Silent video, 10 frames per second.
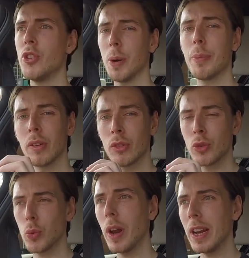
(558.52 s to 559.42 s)
Jumping
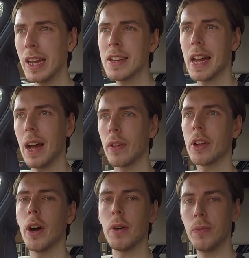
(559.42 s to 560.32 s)
straight into how the
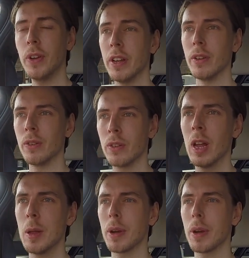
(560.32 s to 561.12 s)
car feels.